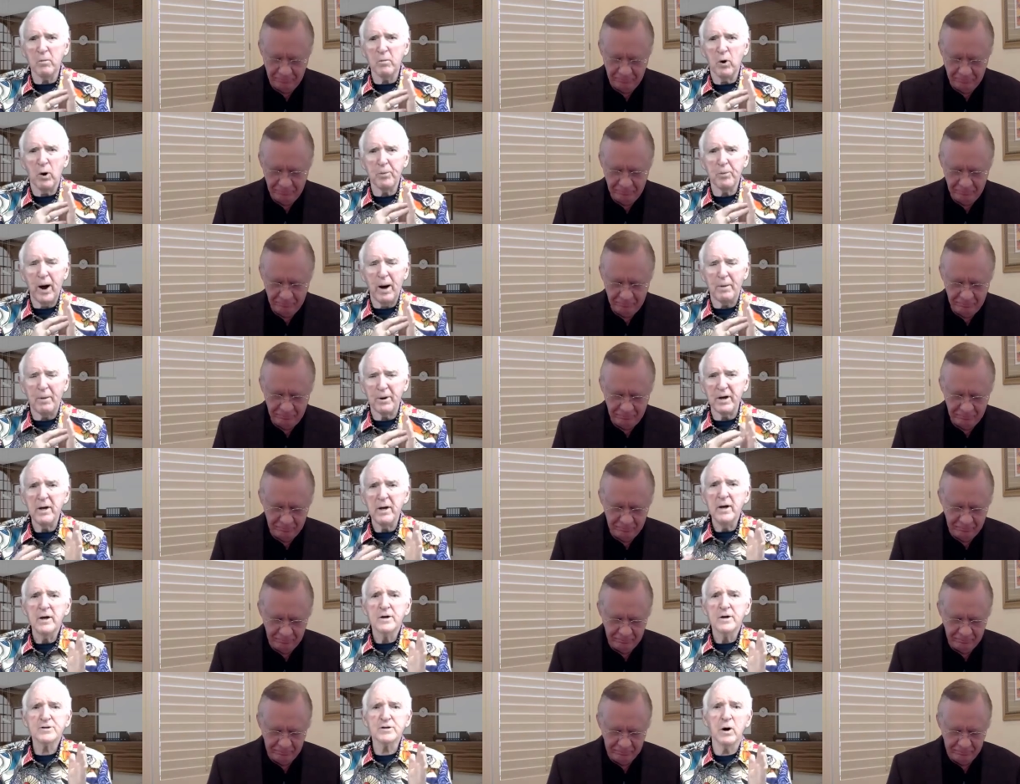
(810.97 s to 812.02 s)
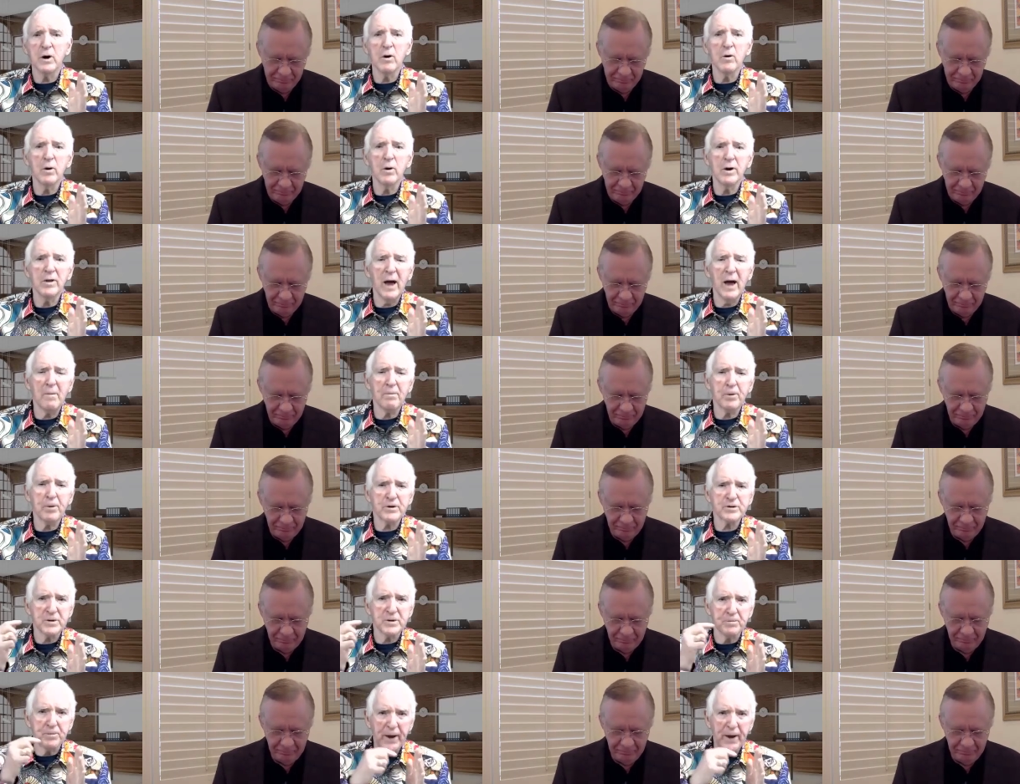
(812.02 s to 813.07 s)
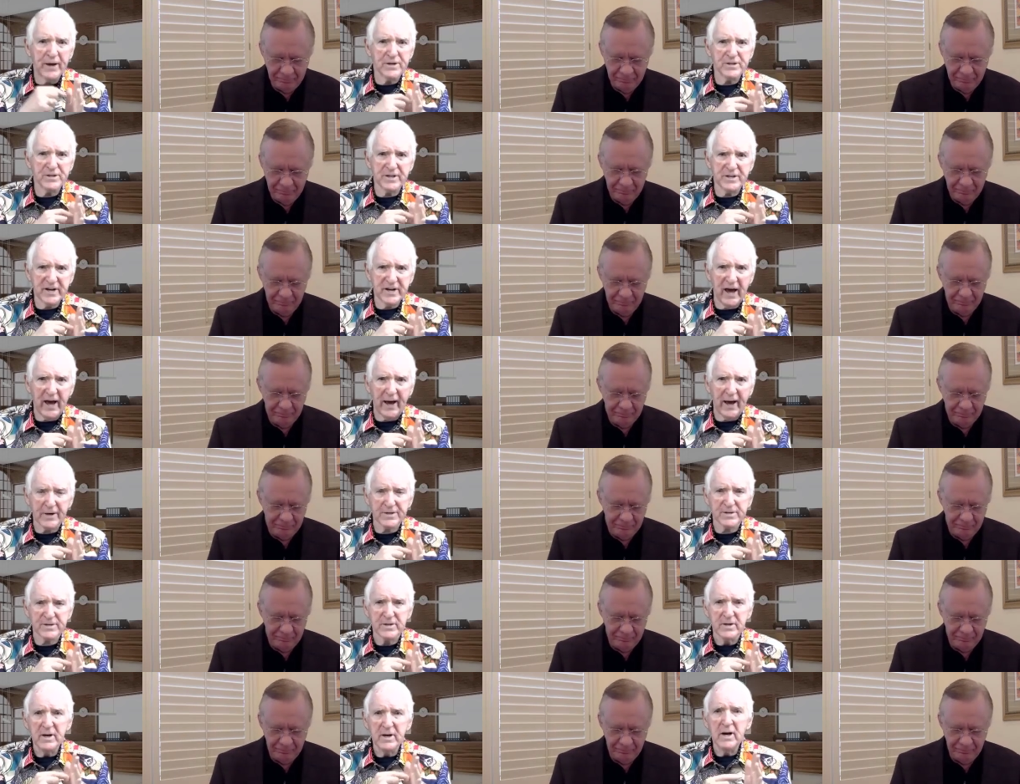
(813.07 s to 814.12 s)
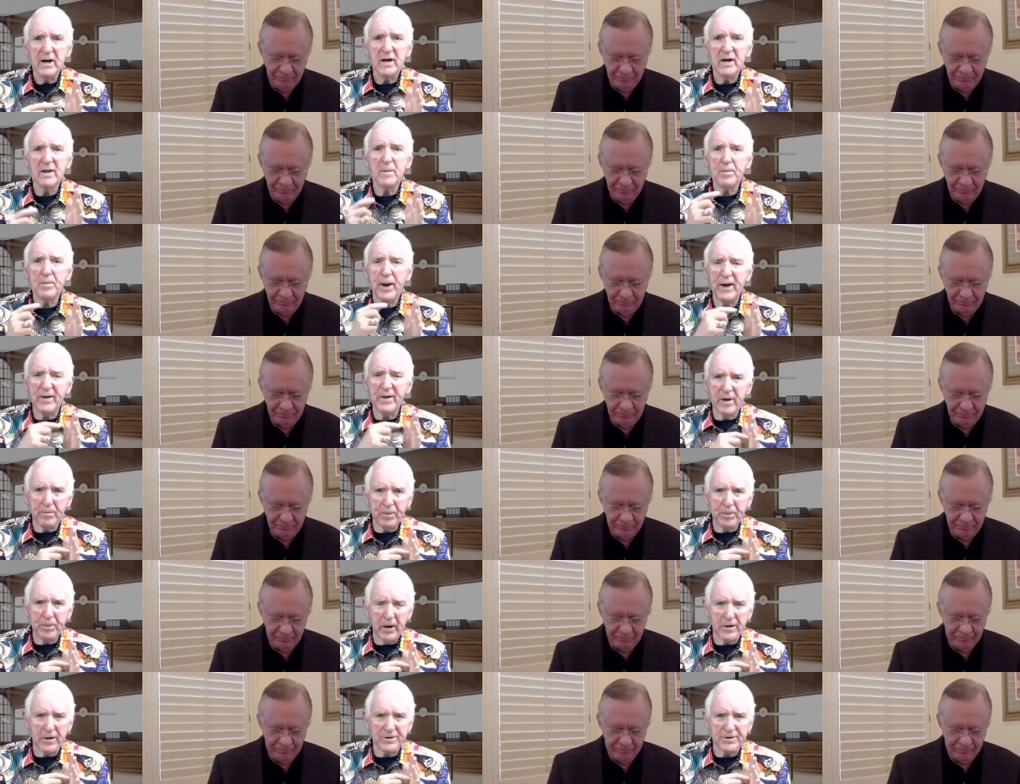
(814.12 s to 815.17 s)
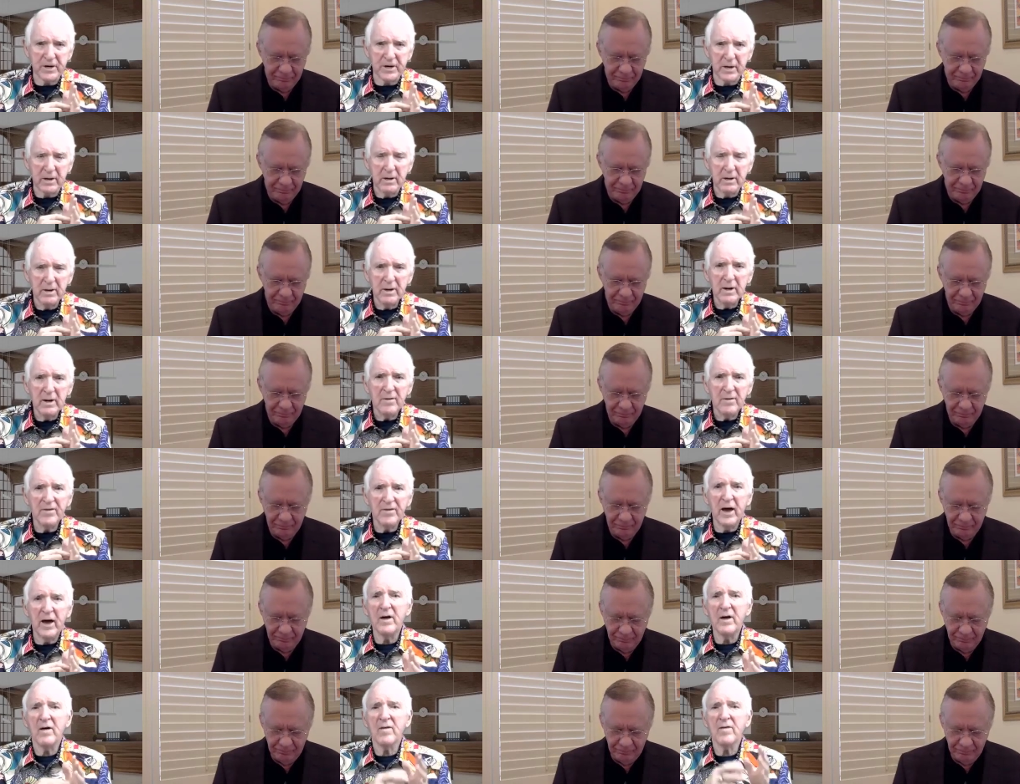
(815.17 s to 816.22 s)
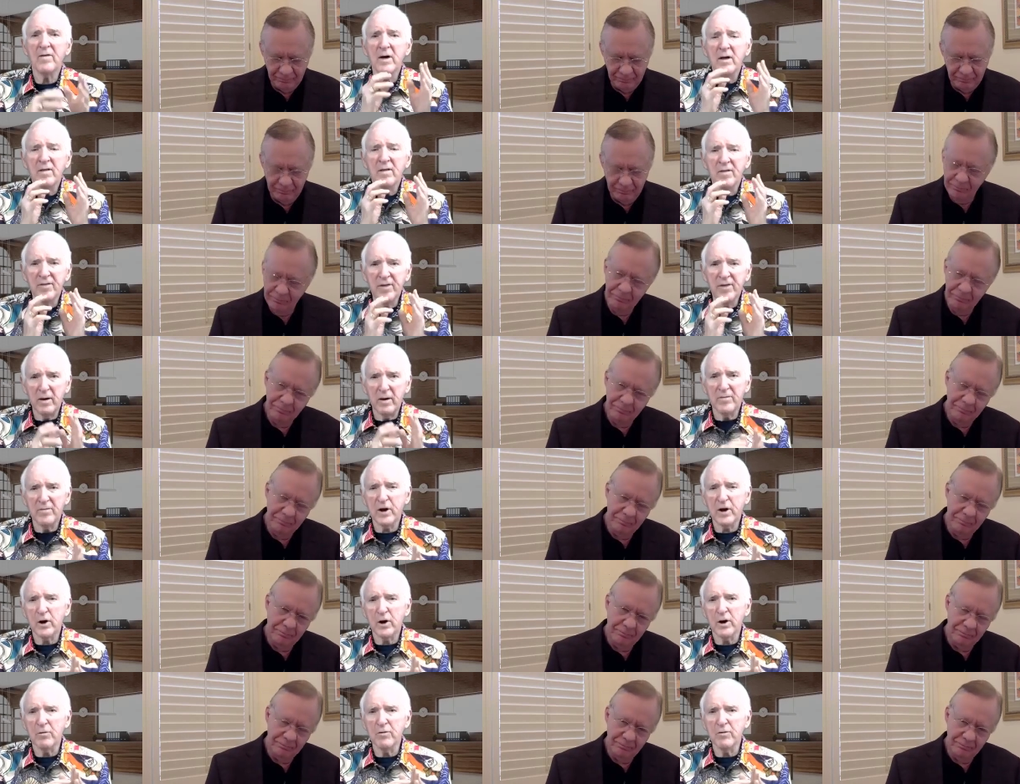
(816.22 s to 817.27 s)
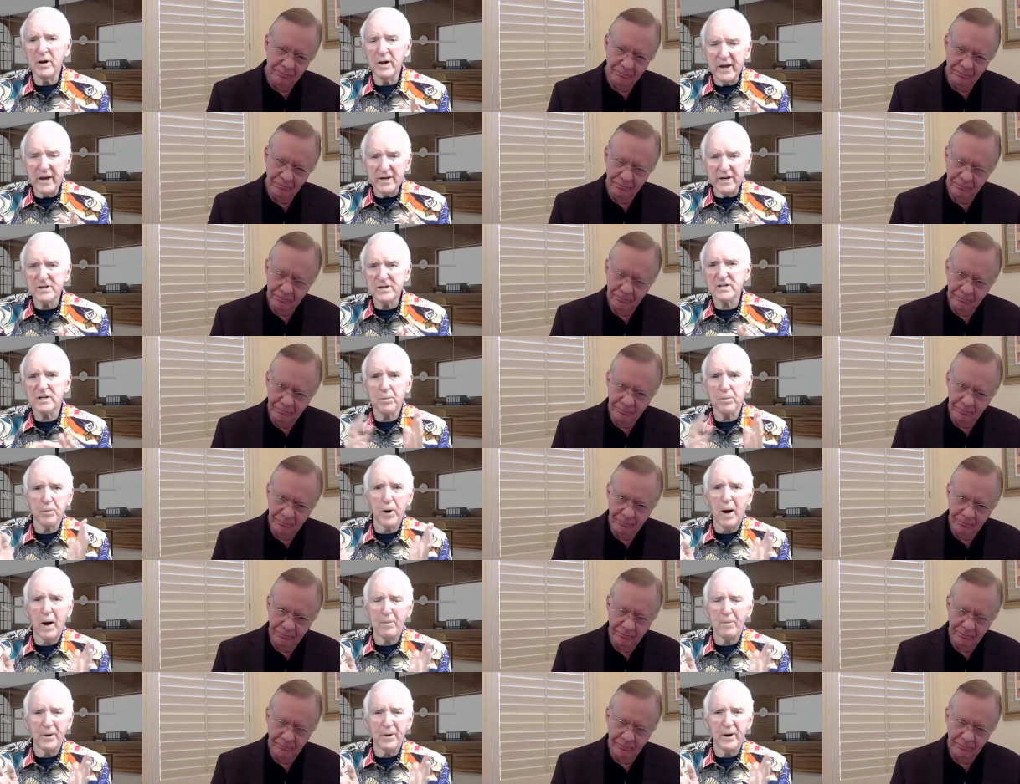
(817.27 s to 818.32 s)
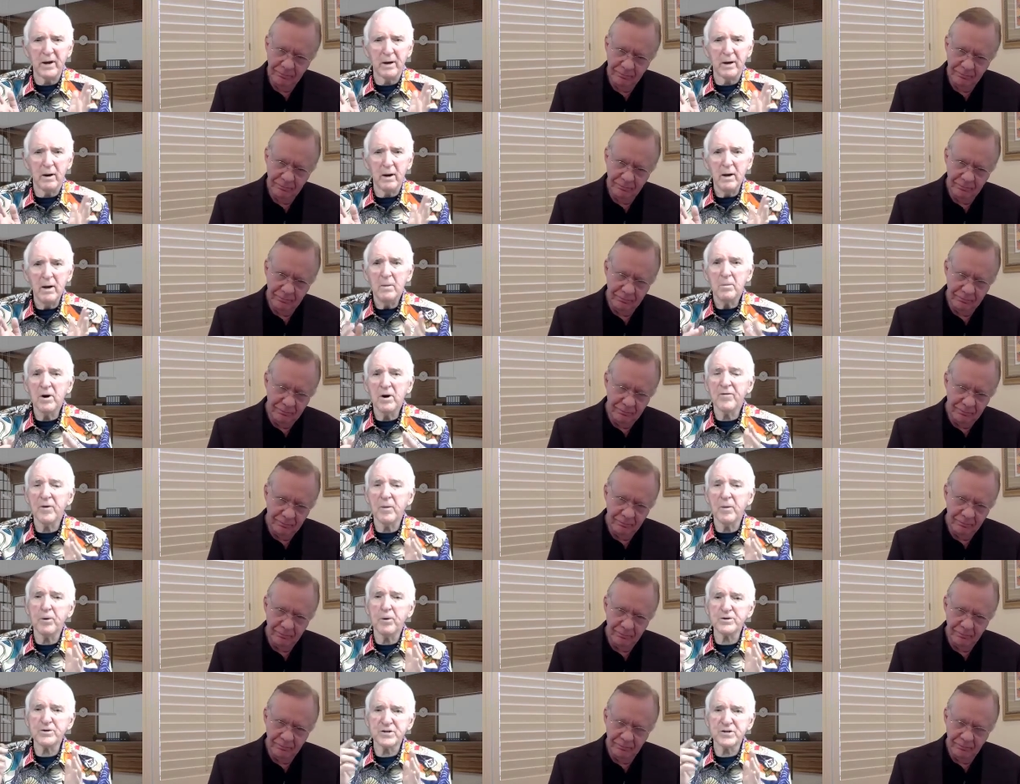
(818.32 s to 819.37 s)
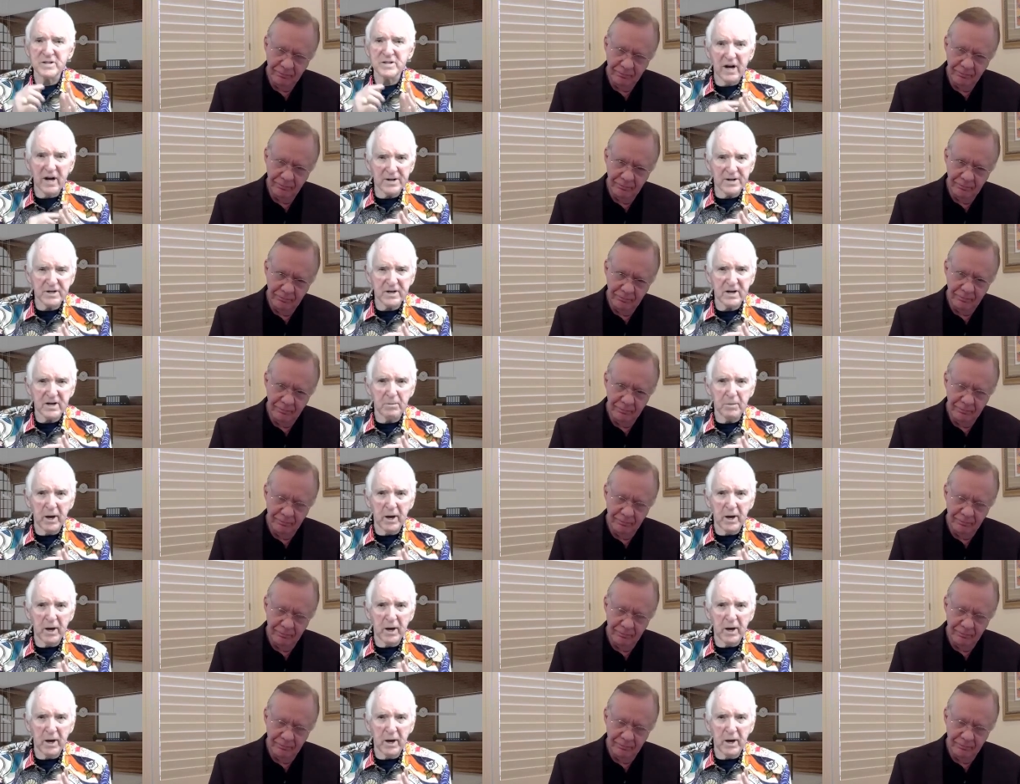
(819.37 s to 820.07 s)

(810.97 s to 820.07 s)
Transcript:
Speaker 1: want any more property. So when that person pays the tax, they pay their penalty, then they're going to release the property. But if the person doesn't